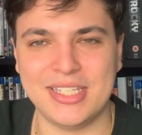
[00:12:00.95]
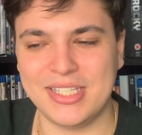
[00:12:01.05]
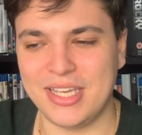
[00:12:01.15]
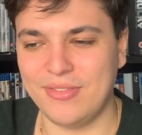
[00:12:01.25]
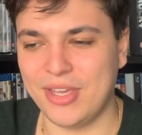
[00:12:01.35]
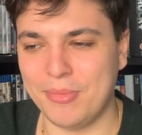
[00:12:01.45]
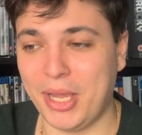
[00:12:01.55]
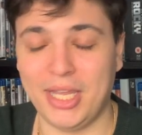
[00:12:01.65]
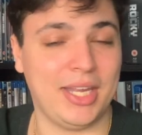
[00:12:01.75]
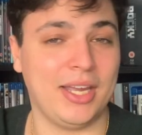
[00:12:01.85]
TV
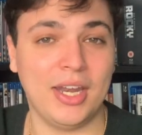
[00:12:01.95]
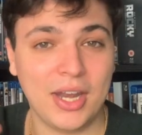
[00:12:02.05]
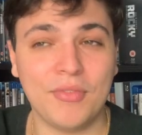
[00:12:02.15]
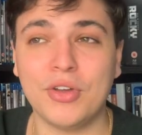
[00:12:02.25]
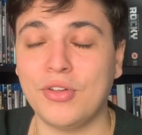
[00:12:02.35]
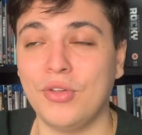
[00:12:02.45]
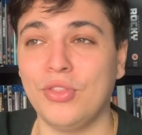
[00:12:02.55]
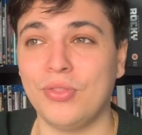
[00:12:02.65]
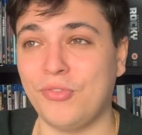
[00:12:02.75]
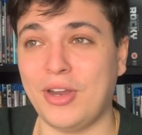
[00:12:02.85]
making. Another good
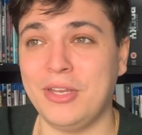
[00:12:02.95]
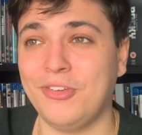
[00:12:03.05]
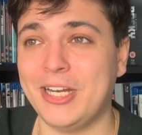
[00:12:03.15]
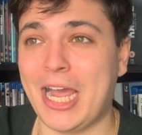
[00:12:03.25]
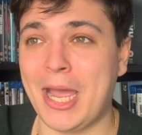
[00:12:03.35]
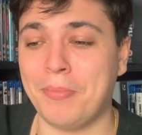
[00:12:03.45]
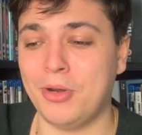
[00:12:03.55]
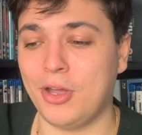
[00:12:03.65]
funny thing that happened,